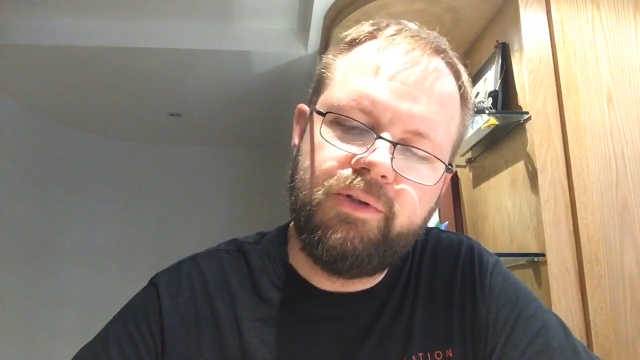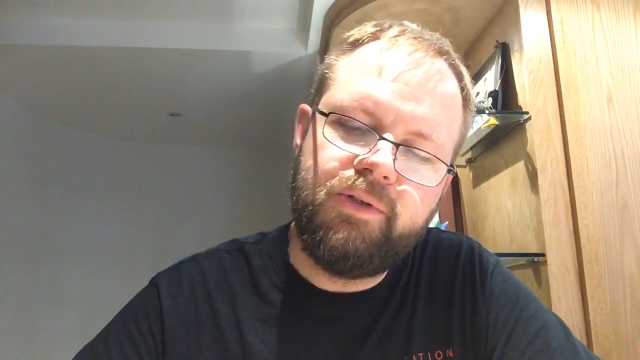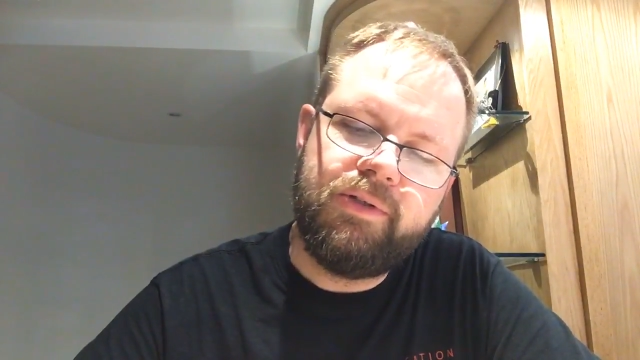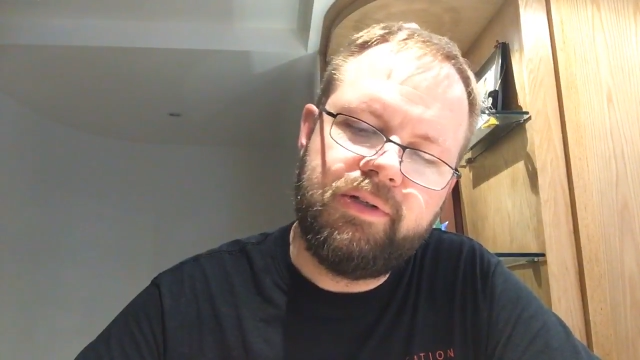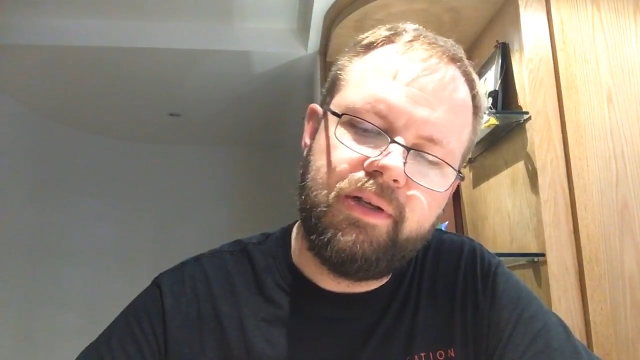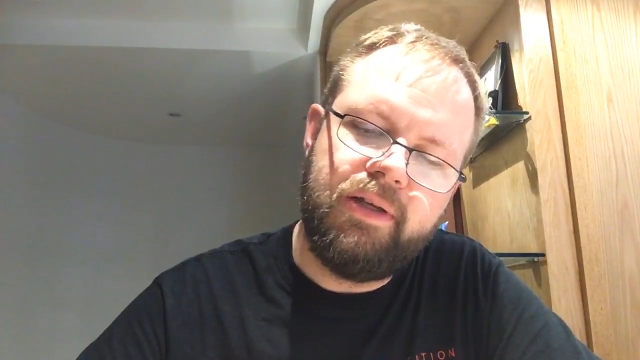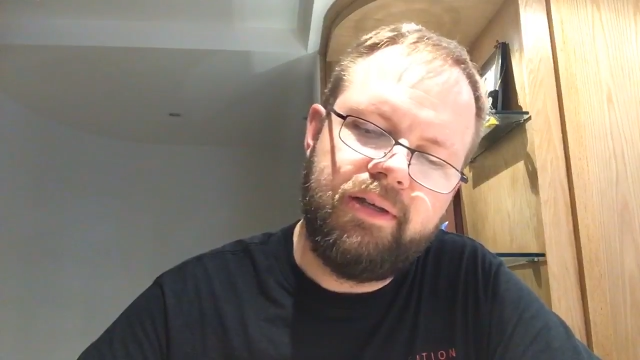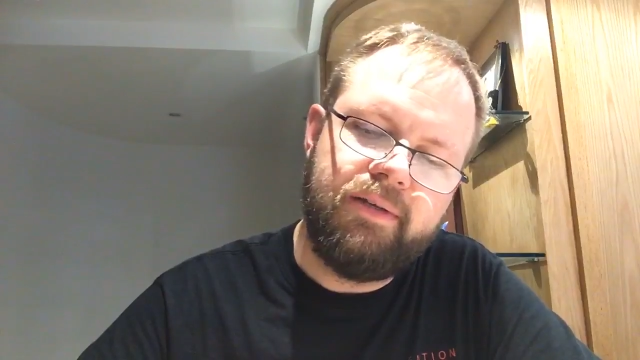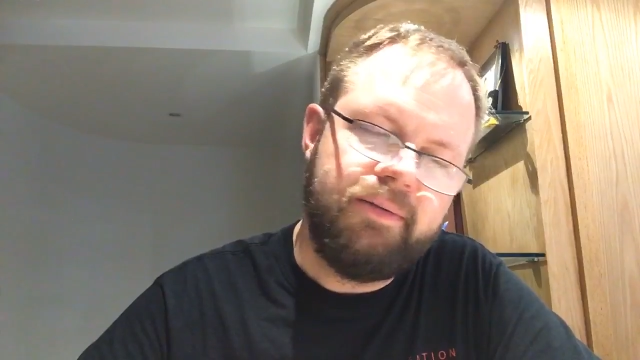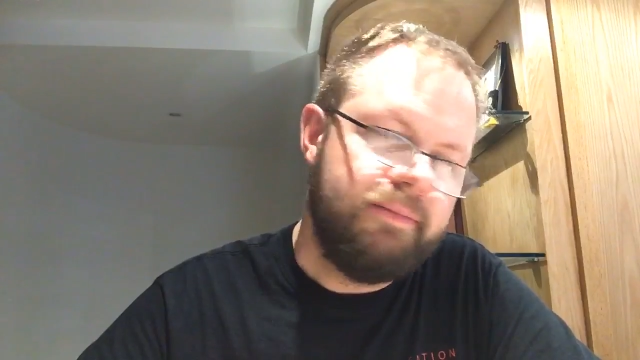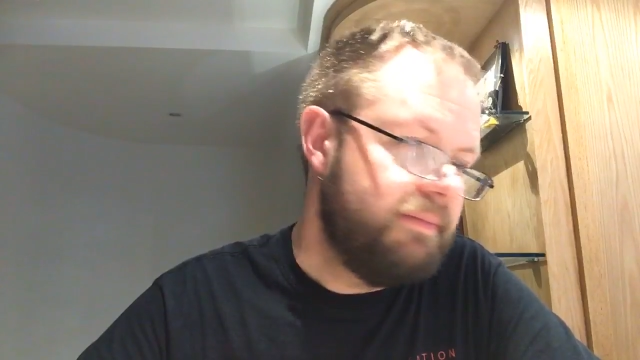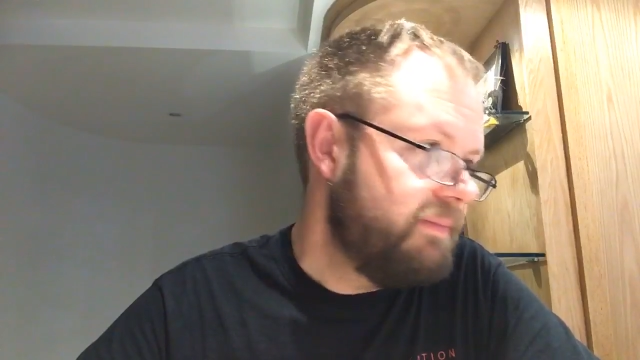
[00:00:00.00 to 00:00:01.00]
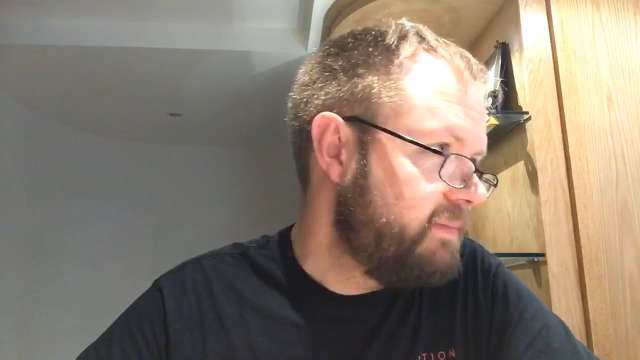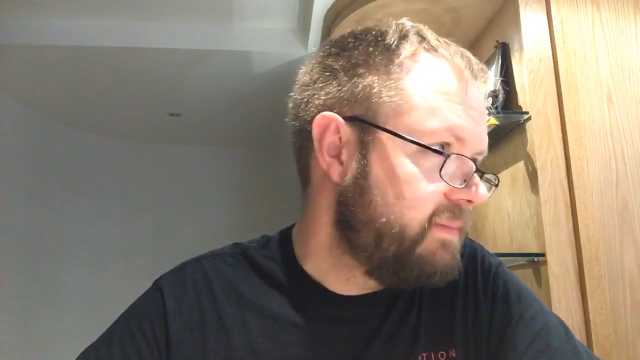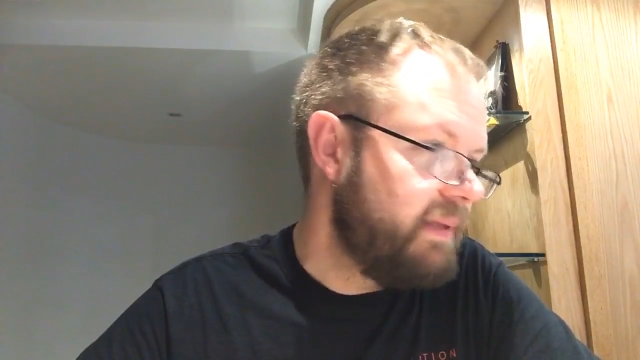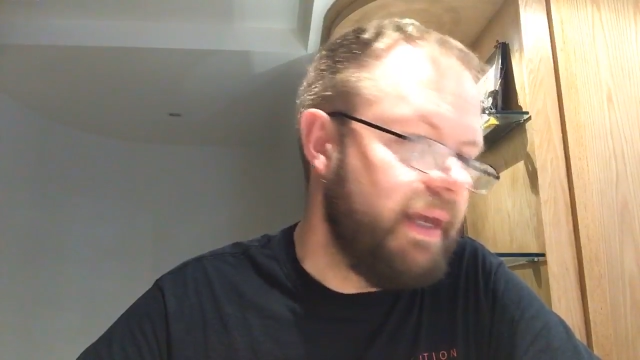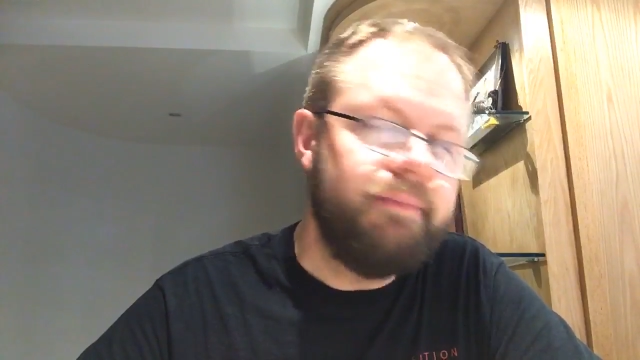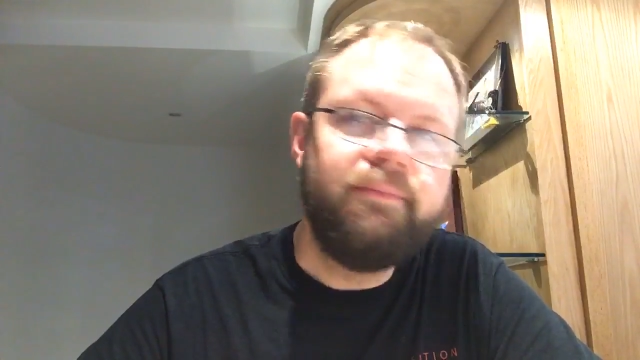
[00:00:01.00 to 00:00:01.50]
uh,
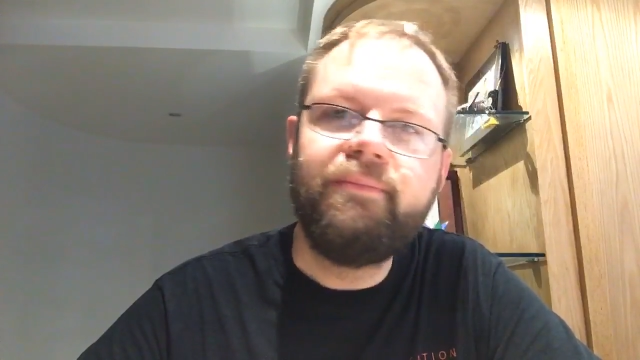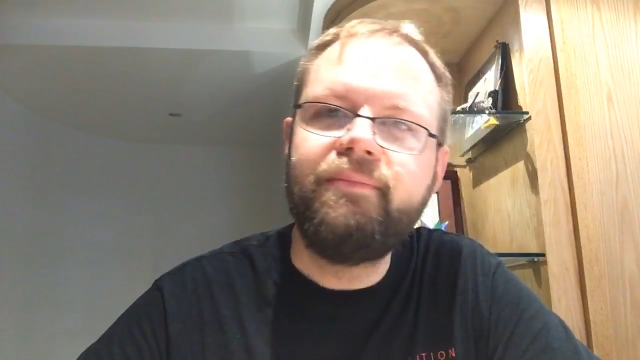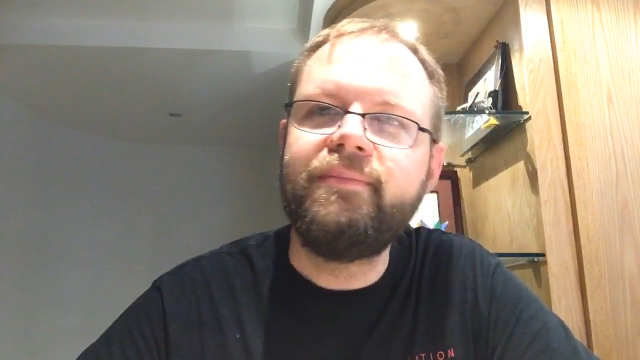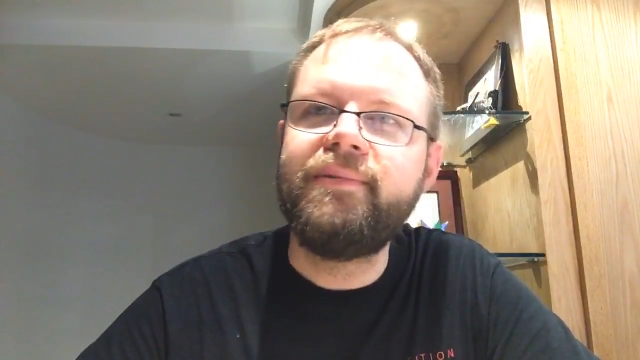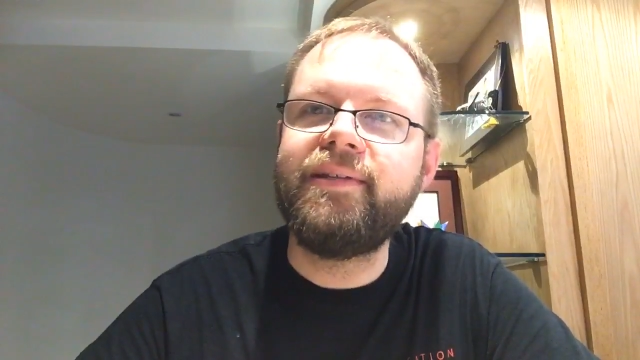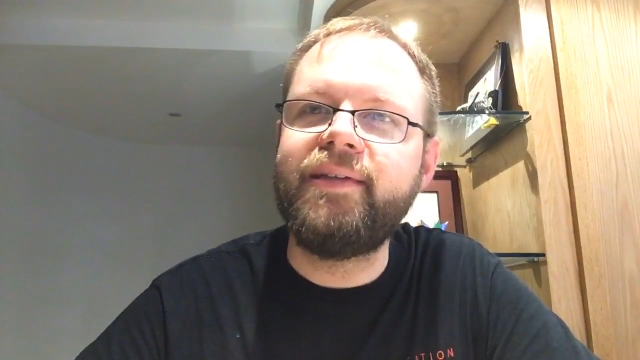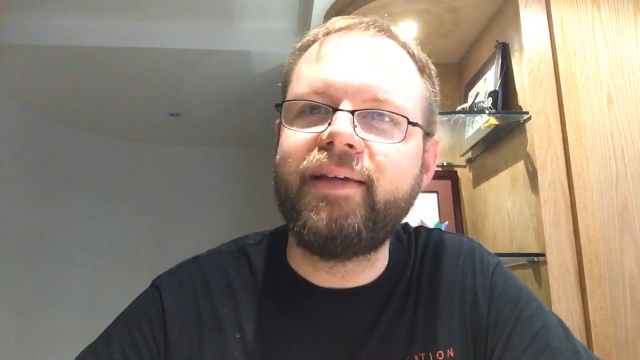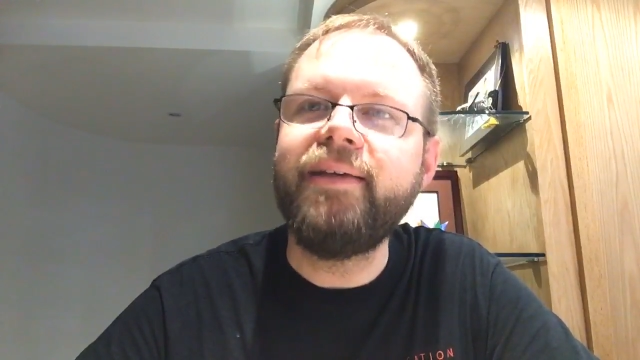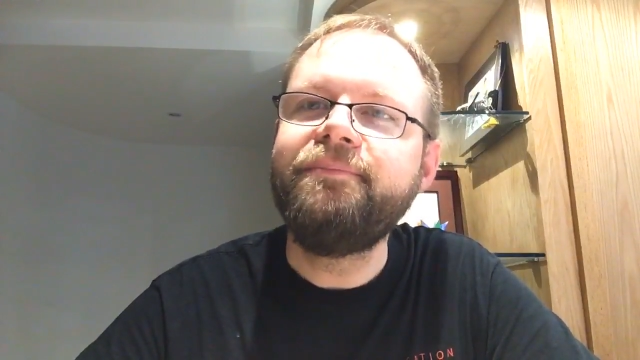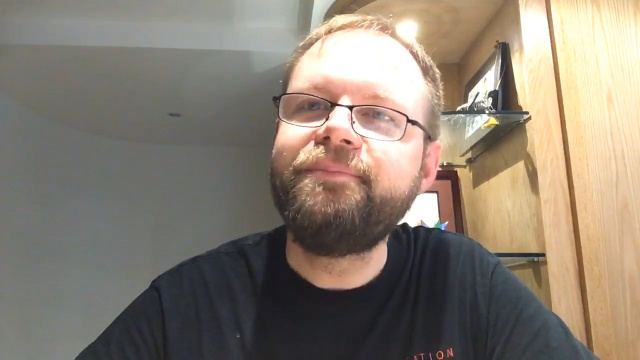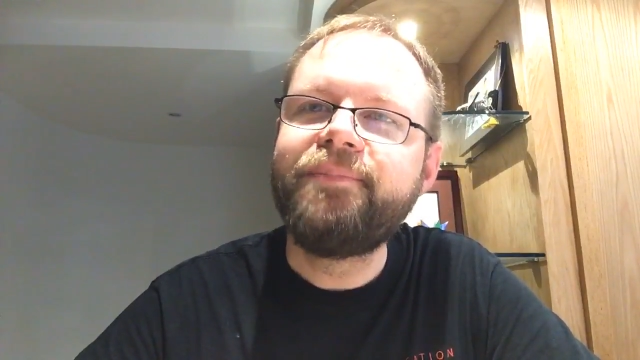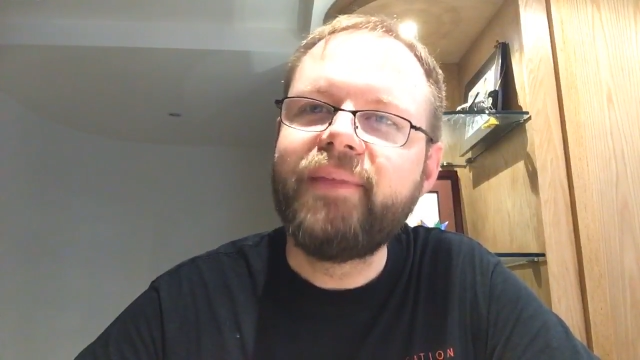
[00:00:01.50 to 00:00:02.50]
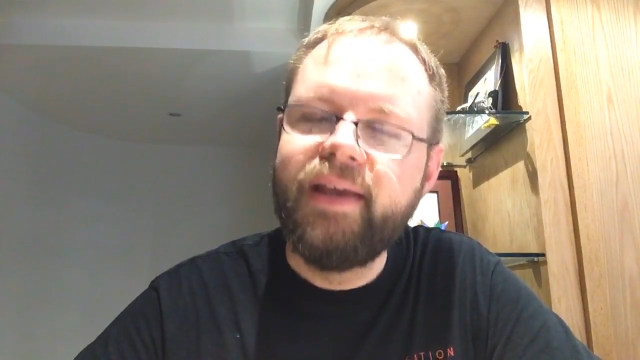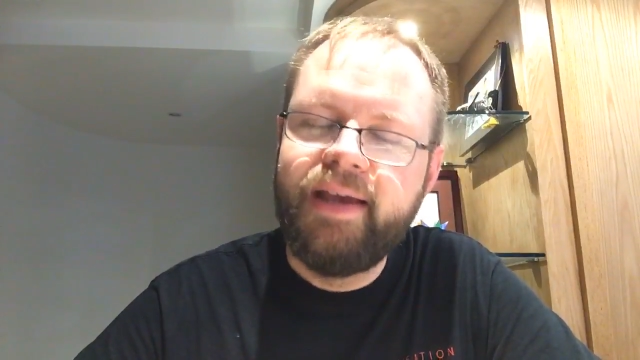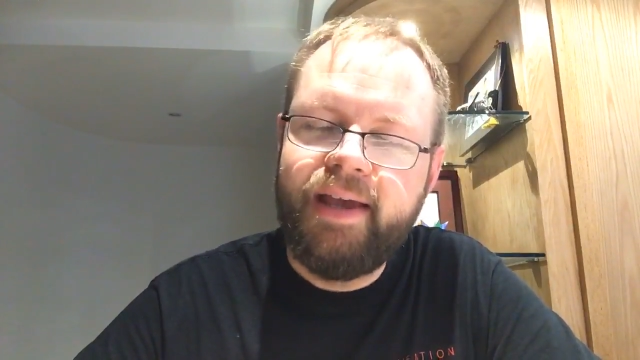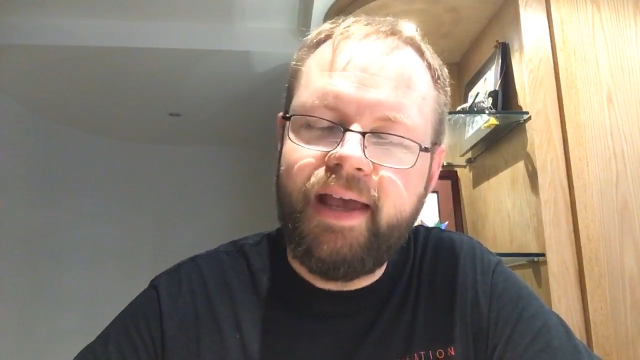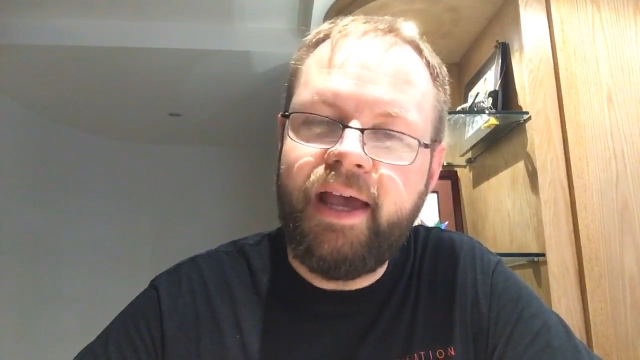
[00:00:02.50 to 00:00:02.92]
yeah, Sasaki, Sasaki mm-hmm.